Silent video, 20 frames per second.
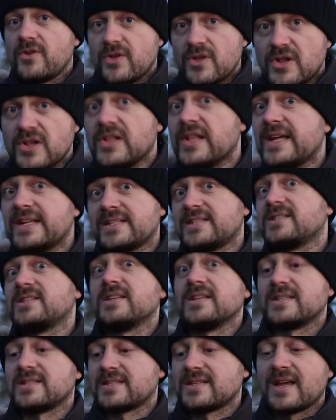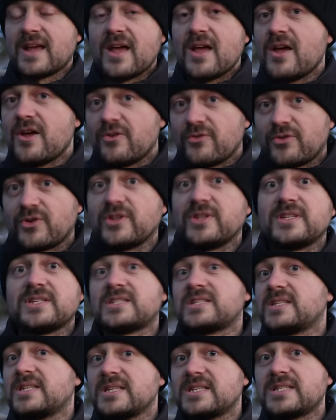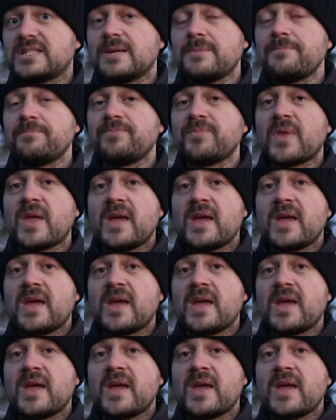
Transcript: lenses for this system.